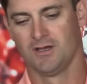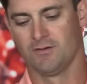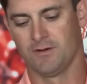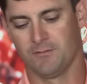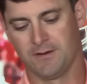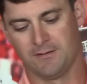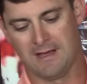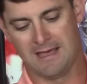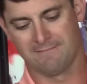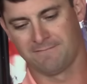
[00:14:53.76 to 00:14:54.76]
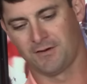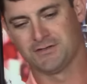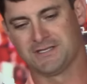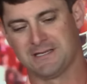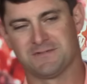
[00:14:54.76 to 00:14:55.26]
we, we don't have
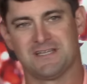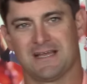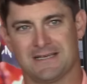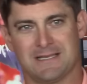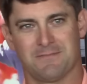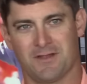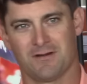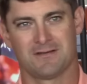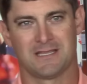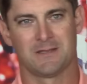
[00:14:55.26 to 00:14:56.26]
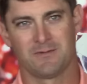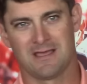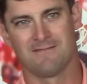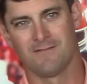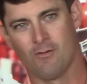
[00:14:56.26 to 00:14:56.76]
first team, second team, third team. We
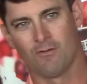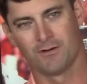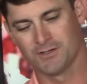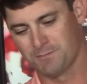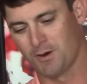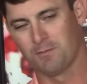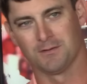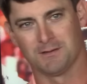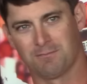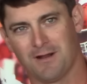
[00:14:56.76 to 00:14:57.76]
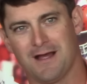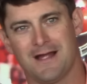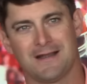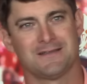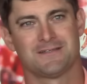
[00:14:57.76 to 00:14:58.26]
have orange, purple, and
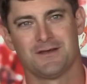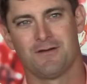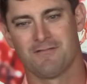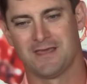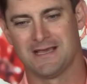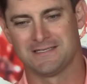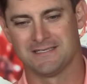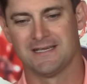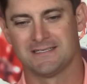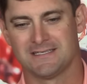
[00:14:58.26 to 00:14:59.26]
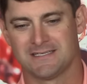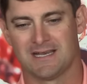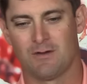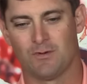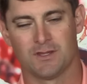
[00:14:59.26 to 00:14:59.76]
pride. And so over the headsets, he said,
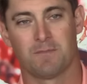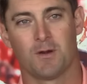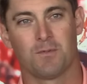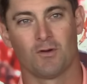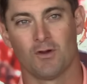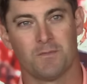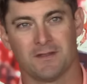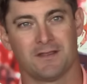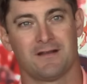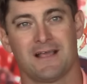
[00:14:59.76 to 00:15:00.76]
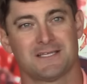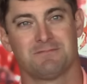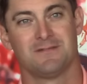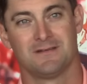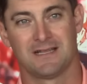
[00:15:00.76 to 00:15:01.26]
"I want the purple group in there next
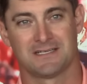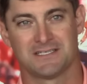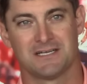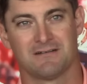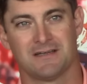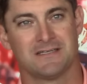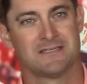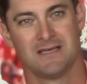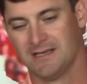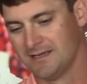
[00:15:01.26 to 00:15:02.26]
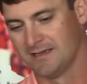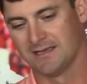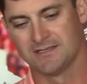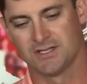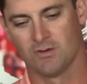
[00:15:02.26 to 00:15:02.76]
next series,"
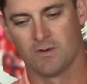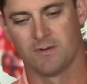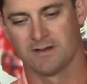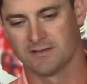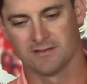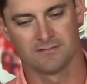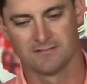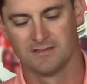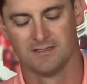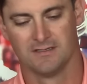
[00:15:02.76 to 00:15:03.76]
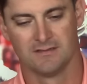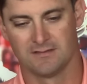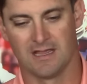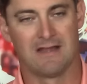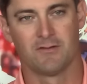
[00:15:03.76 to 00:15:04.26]
and so we went to
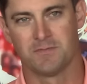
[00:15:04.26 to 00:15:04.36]
to every